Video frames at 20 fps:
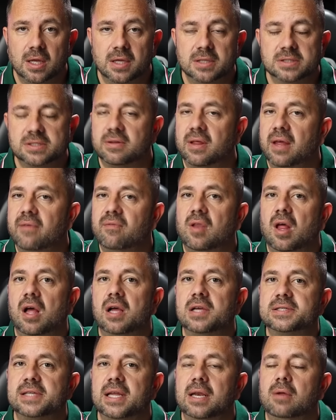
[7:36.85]
So they've
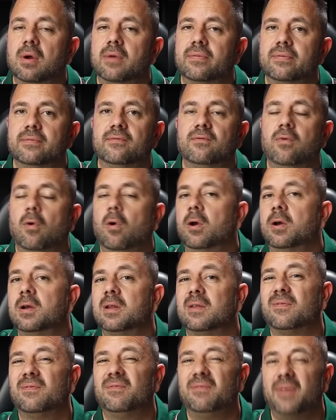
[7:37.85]
lost anywhere from $400,000
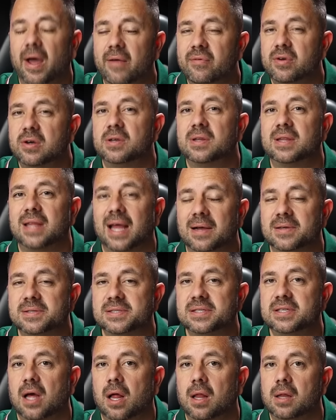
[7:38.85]
to
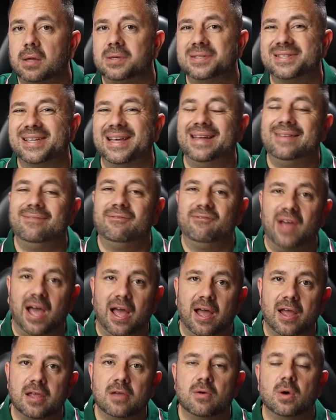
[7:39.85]
$500,000 in
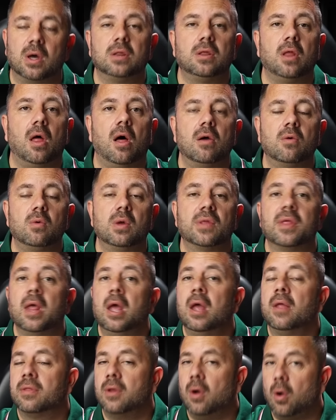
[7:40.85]
value, along with
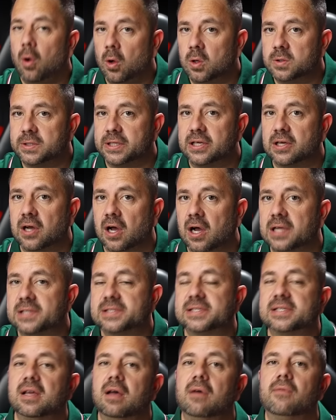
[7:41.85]
the holding
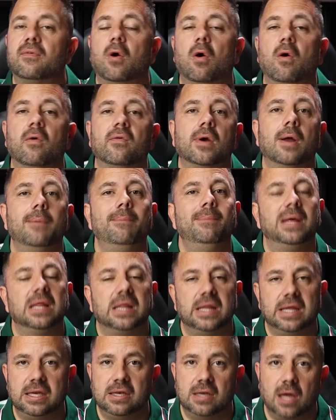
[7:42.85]
costs of over $1
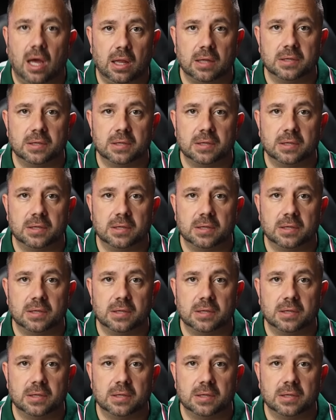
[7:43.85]
million.